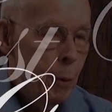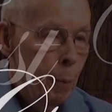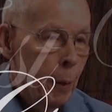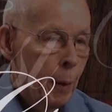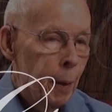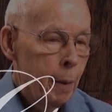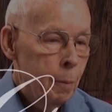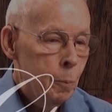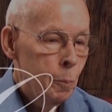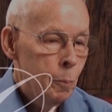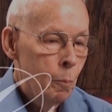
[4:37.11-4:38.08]
the beginning.
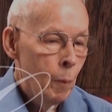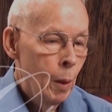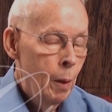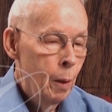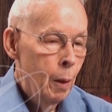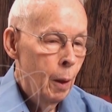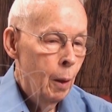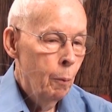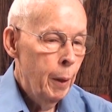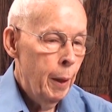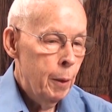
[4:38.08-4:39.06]

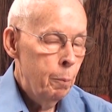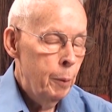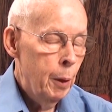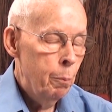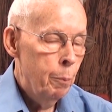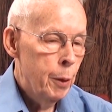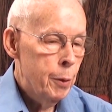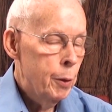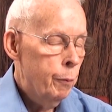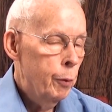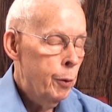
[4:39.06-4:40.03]
We had to be in
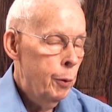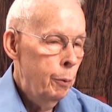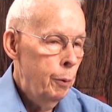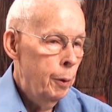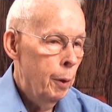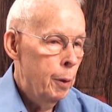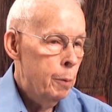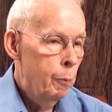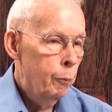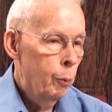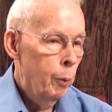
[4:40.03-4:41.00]
business for 2 years
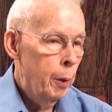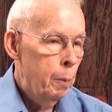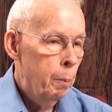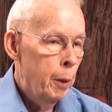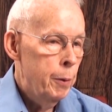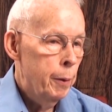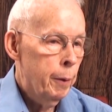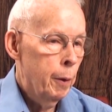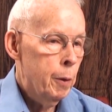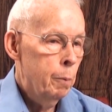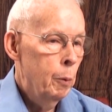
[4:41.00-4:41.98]
before any major
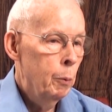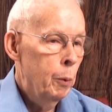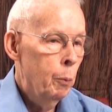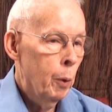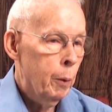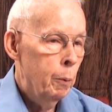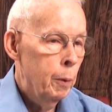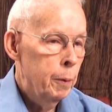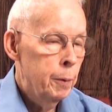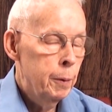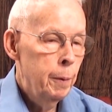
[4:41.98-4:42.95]
customer would work with
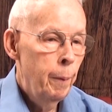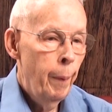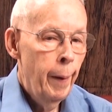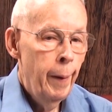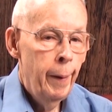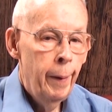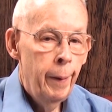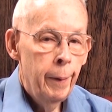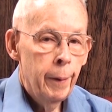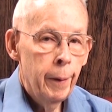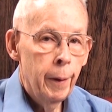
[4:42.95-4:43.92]
us.
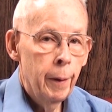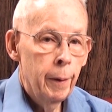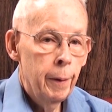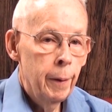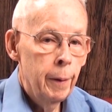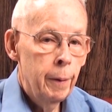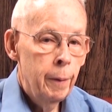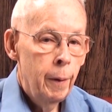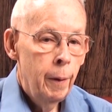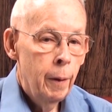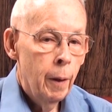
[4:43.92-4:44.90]
And
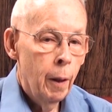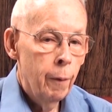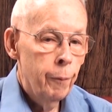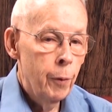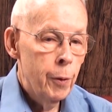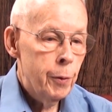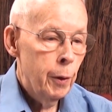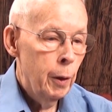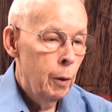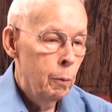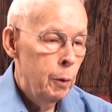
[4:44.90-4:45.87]
our first
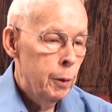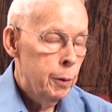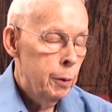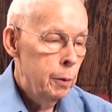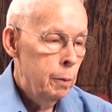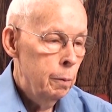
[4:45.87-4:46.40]
sale was to